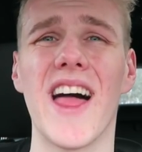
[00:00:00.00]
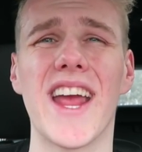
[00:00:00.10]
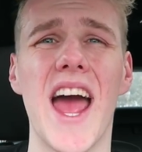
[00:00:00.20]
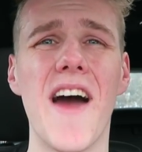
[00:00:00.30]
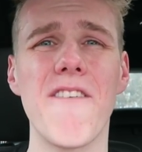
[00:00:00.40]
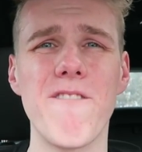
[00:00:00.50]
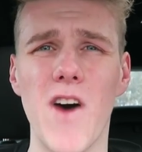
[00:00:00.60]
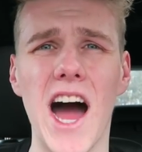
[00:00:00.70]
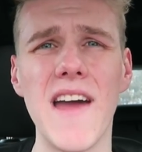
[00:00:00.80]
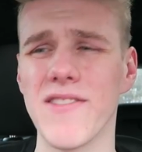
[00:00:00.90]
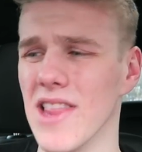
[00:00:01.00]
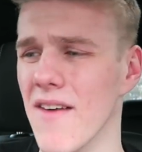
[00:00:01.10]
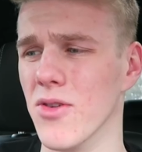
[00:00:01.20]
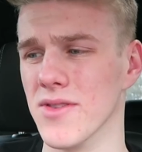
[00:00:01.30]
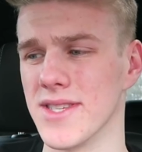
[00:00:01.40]
like, five
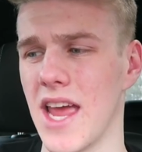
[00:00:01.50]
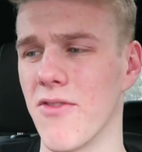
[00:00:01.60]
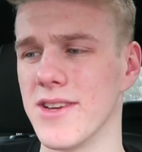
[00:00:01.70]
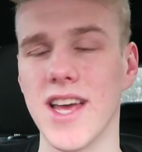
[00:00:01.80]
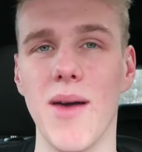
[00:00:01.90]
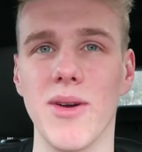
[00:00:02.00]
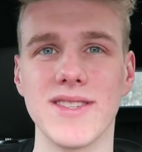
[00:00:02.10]
levels every time.